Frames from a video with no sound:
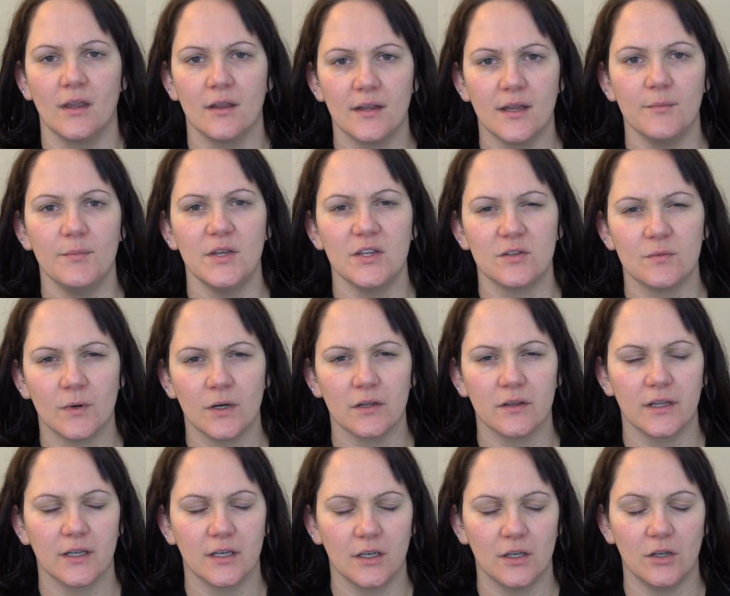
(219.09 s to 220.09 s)
That'd be a smart
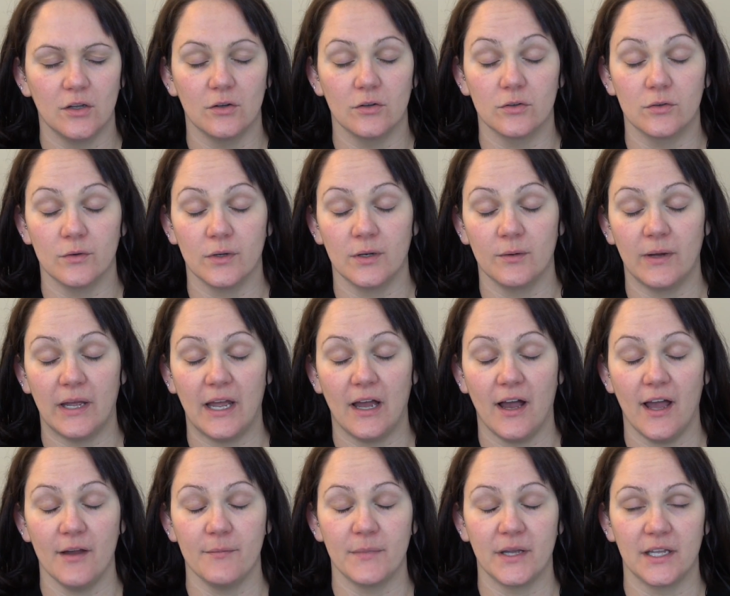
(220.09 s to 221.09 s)
thing to do. So anyway,
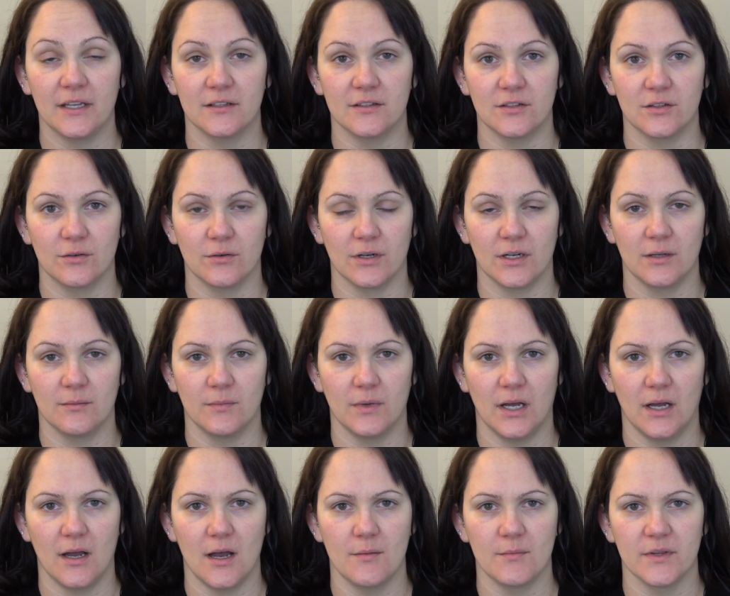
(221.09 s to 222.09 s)
I'll have my Instagram
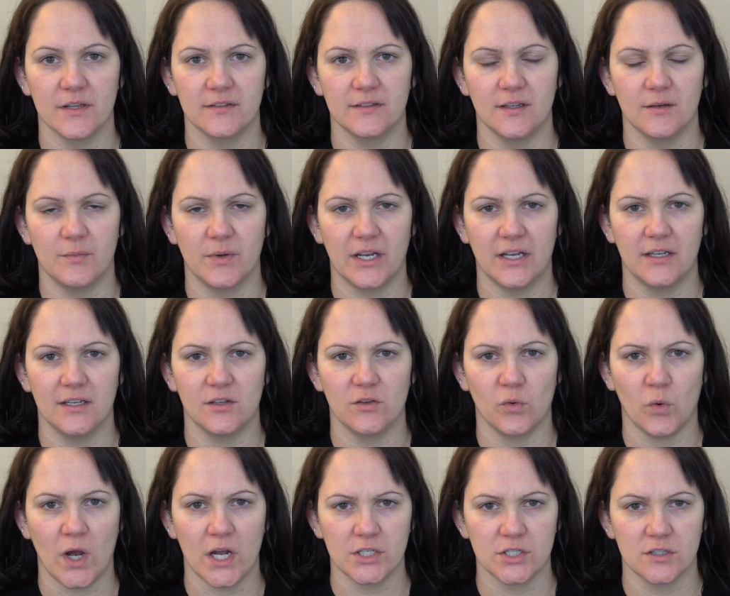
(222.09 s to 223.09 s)
um, listed, but I did
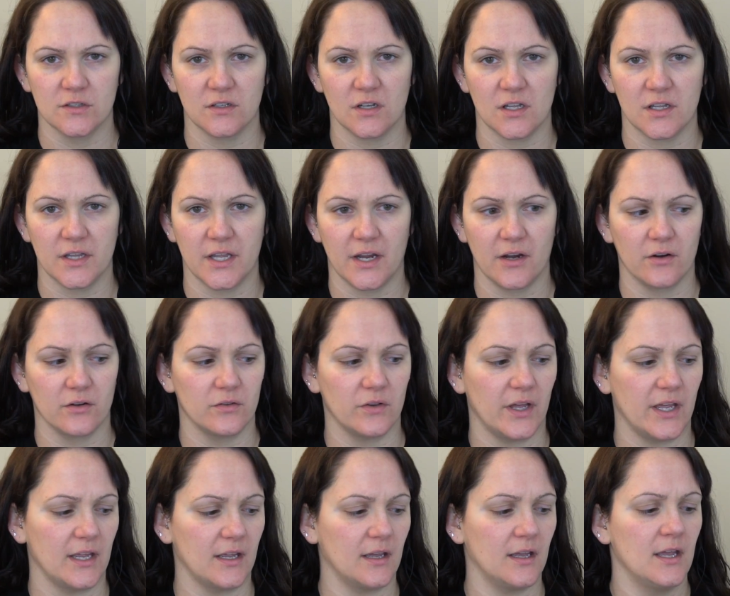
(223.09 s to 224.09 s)
swatches on there.
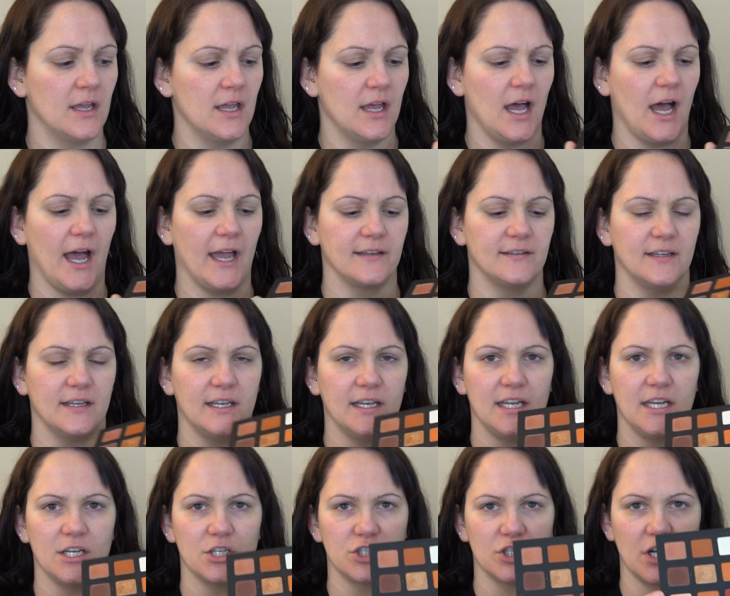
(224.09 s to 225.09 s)
Like, I did
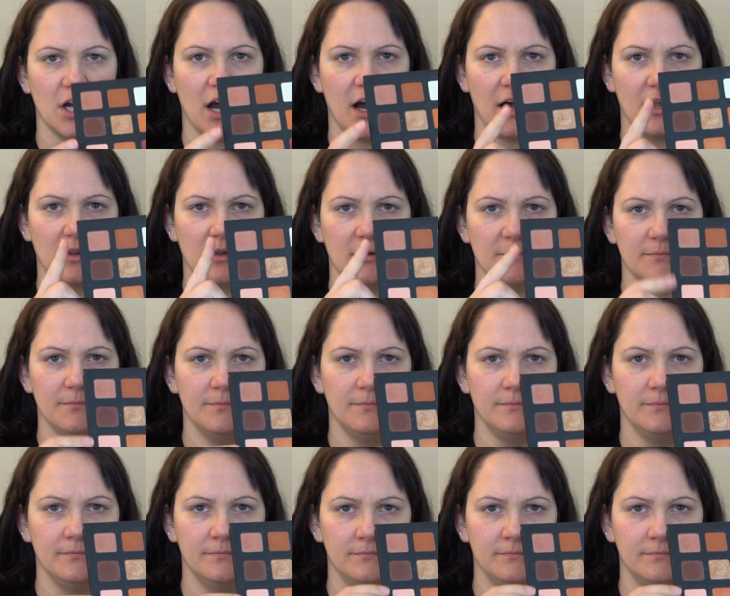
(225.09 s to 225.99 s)
each column,